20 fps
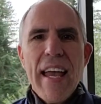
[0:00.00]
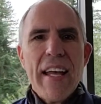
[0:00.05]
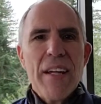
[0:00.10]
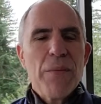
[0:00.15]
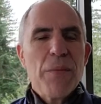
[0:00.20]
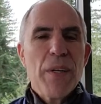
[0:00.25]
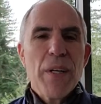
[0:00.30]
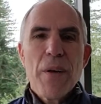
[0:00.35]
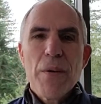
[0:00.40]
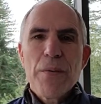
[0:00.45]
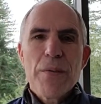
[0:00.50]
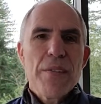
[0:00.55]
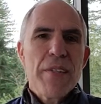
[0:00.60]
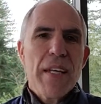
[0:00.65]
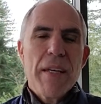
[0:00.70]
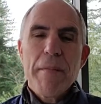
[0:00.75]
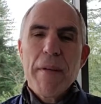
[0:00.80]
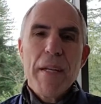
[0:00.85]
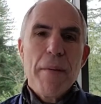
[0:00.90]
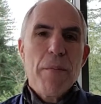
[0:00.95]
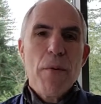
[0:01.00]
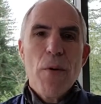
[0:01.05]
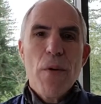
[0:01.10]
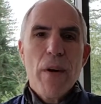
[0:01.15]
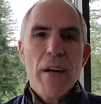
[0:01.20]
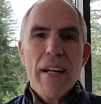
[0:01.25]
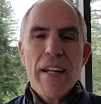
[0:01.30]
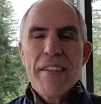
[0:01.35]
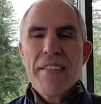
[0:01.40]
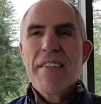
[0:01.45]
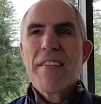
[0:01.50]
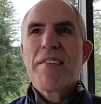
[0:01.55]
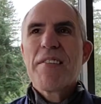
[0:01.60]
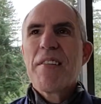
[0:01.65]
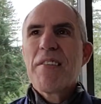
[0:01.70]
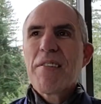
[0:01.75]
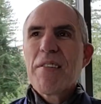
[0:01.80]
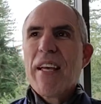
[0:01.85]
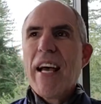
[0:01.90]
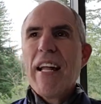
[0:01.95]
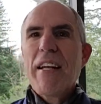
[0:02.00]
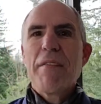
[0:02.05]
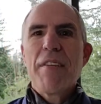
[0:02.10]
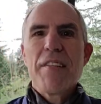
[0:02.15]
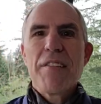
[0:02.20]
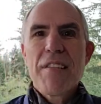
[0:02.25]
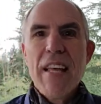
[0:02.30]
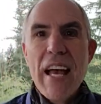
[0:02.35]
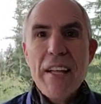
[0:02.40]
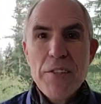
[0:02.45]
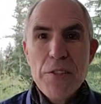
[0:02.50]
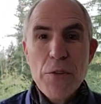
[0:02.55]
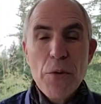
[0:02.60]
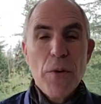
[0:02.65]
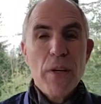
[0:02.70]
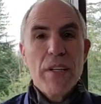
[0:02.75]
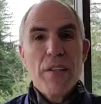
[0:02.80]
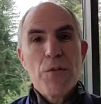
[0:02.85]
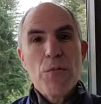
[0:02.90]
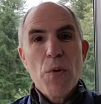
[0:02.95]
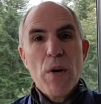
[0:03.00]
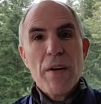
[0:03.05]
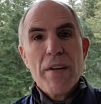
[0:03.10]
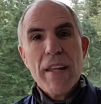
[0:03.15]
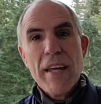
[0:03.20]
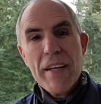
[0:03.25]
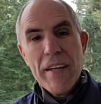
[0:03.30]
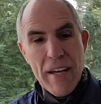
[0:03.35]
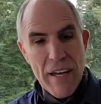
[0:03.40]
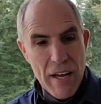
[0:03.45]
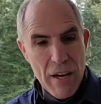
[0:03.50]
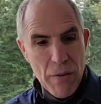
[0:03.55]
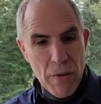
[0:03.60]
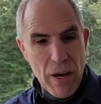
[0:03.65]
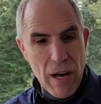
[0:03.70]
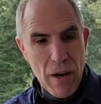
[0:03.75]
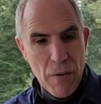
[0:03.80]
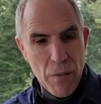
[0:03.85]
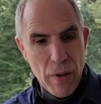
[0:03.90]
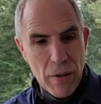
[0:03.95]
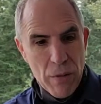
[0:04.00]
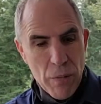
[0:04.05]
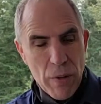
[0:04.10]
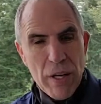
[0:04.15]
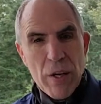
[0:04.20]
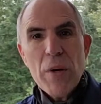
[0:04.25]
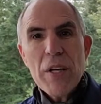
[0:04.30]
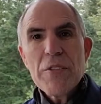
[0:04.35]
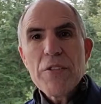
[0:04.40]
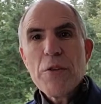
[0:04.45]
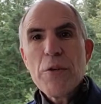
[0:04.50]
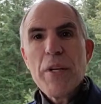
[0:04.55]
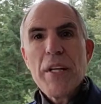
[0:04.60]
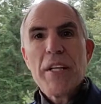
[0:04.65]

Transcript: And we don't see him anymore. And it's just this kind of a sad story because where he went to,